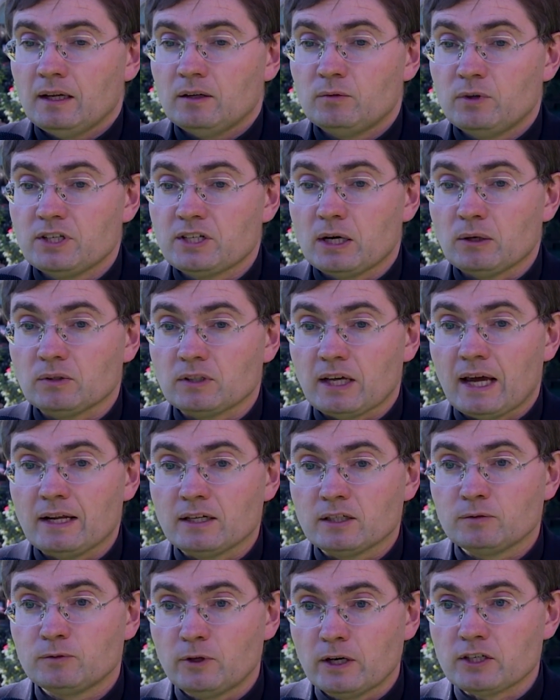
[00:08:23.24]
reach out the
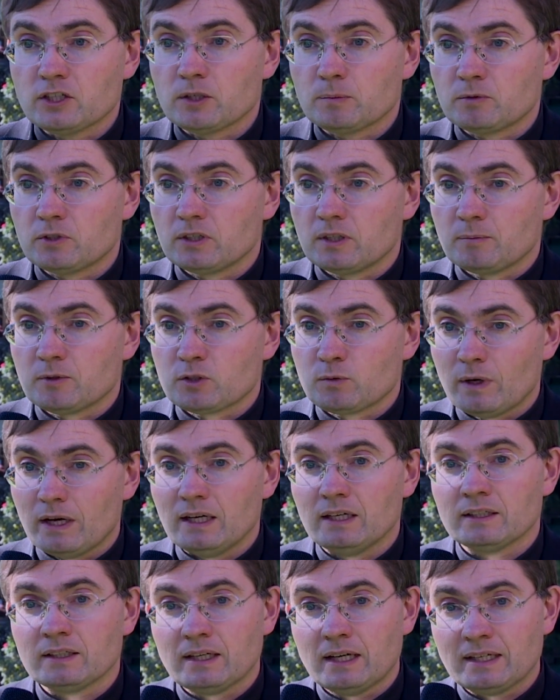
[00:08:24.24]
hand of friendship to them as
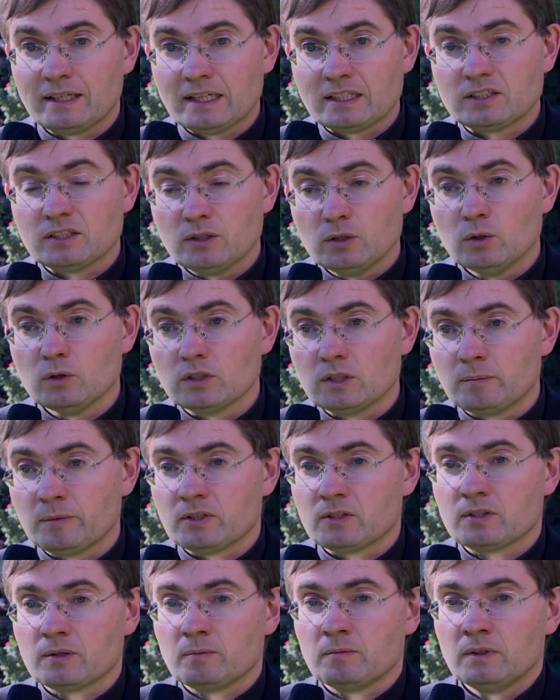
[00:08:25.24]
well, and get to know them.
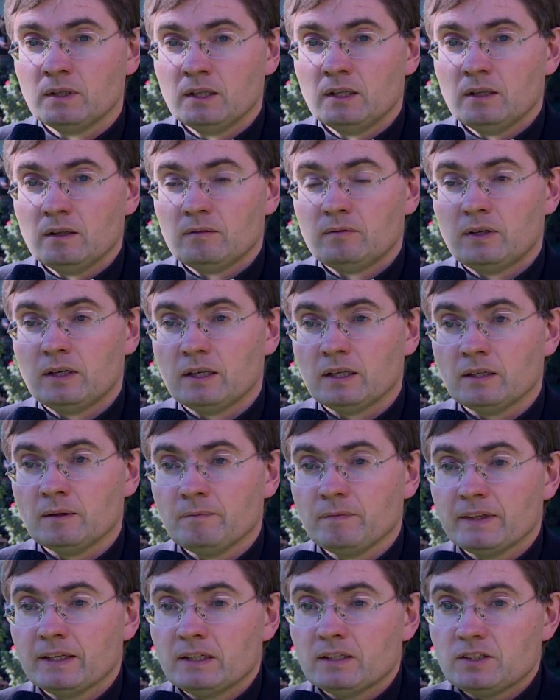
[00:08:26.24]
And some very
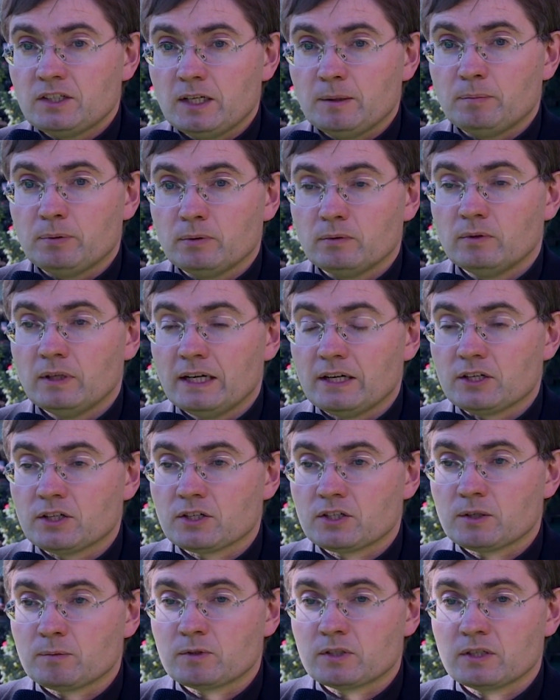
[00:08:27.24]
deep
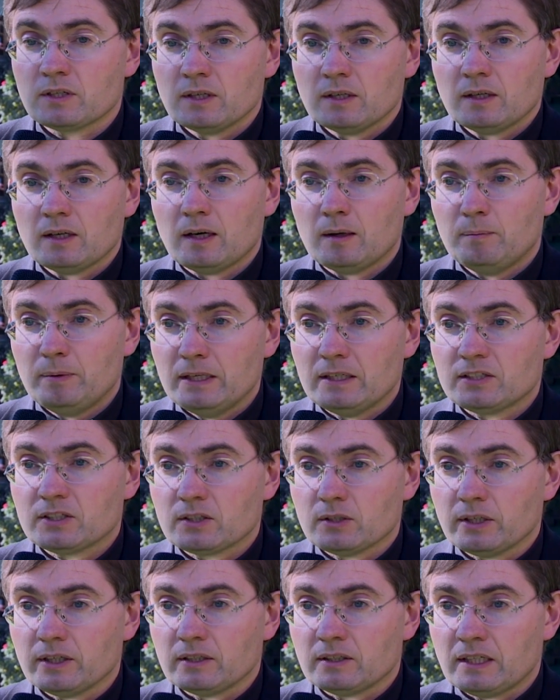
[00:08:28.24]
relationships are built
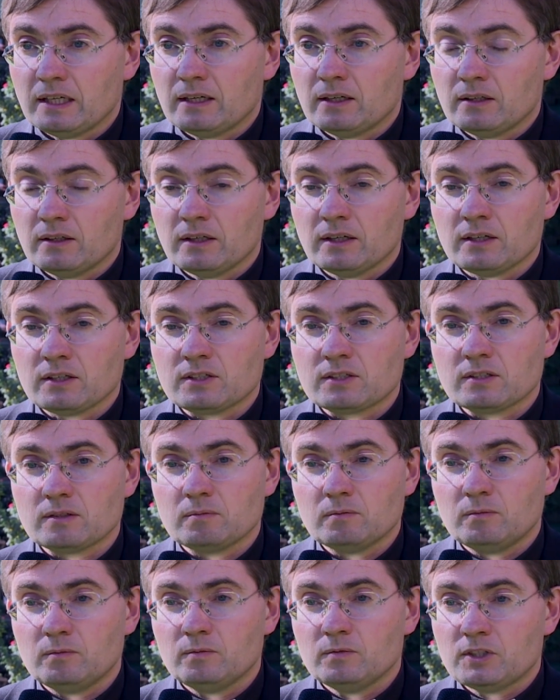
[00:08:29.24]
there, and it's
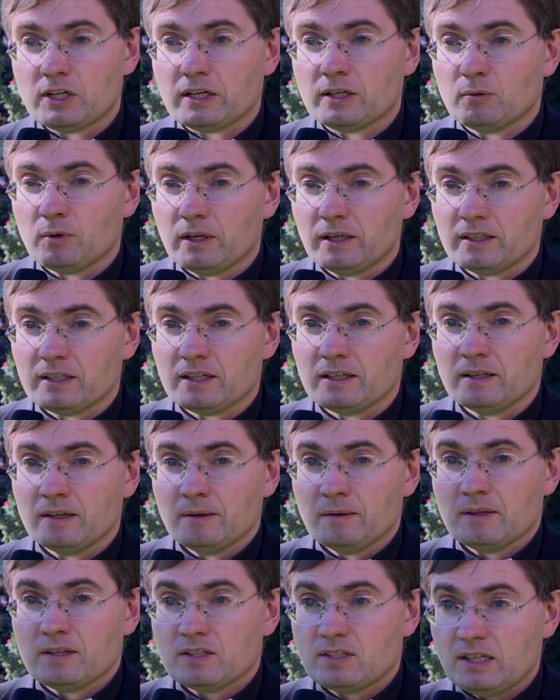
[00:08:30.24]
genuinely
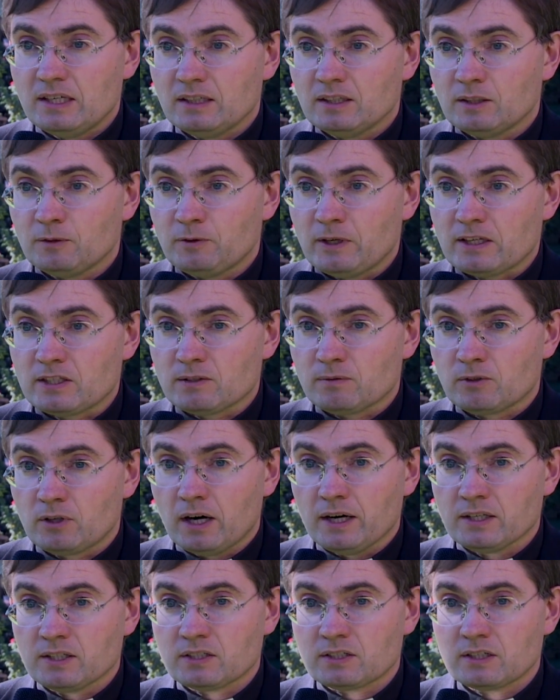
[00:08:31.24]
seeing the face of
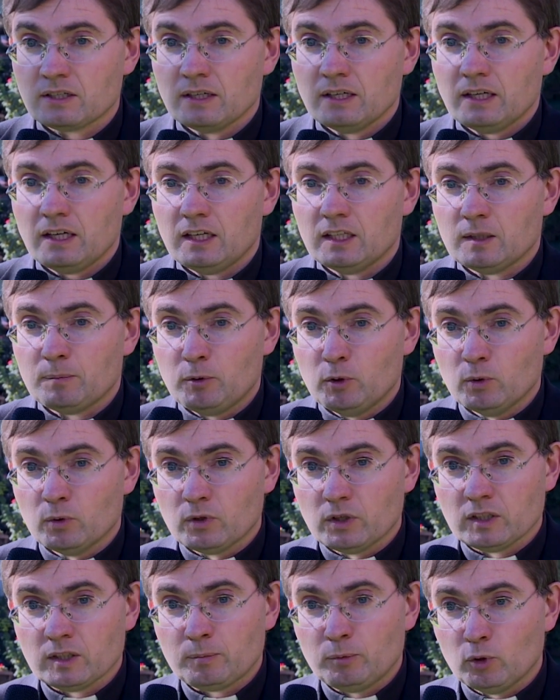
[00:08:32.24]
Christ in the
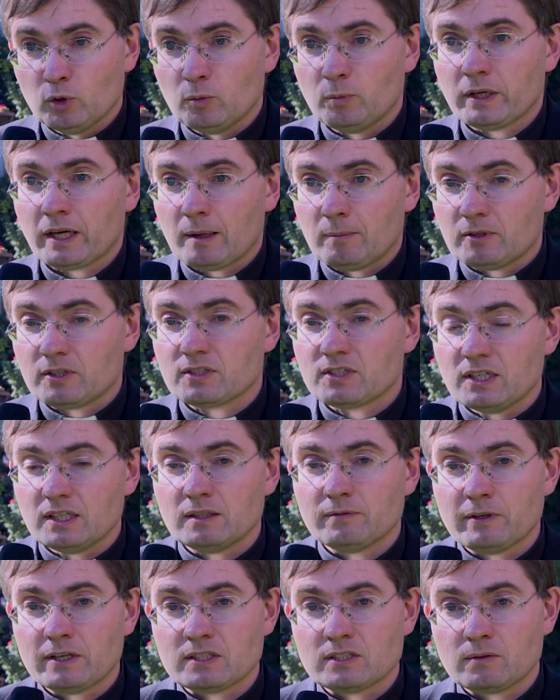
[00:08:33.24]
poor, and the poor being able to see
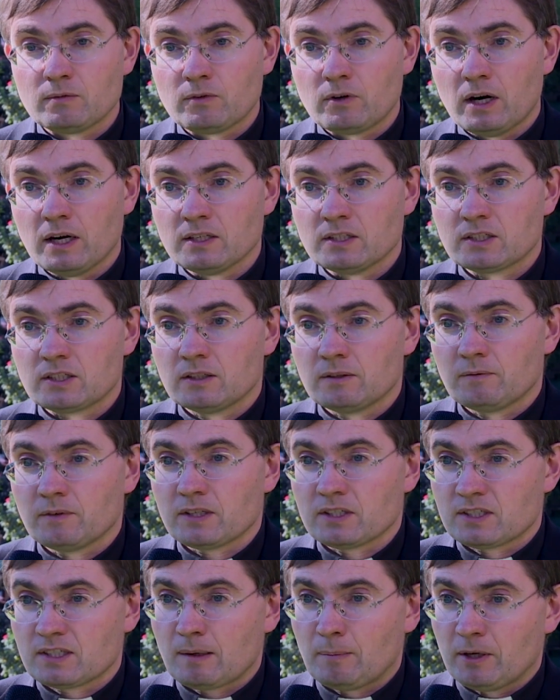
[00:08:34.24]
the face of Christ in
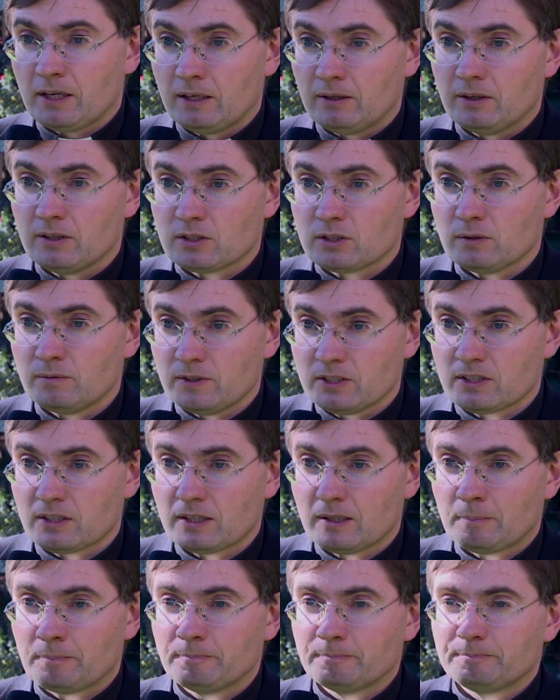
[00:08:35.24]
the seminarians who
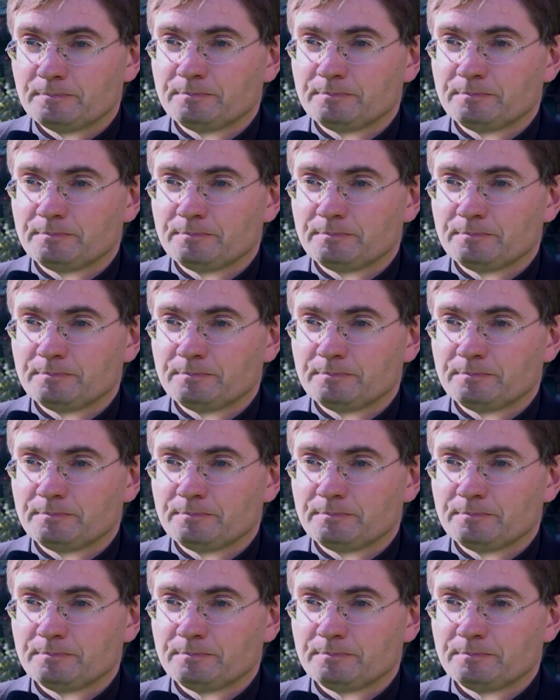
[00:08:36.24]
visit them.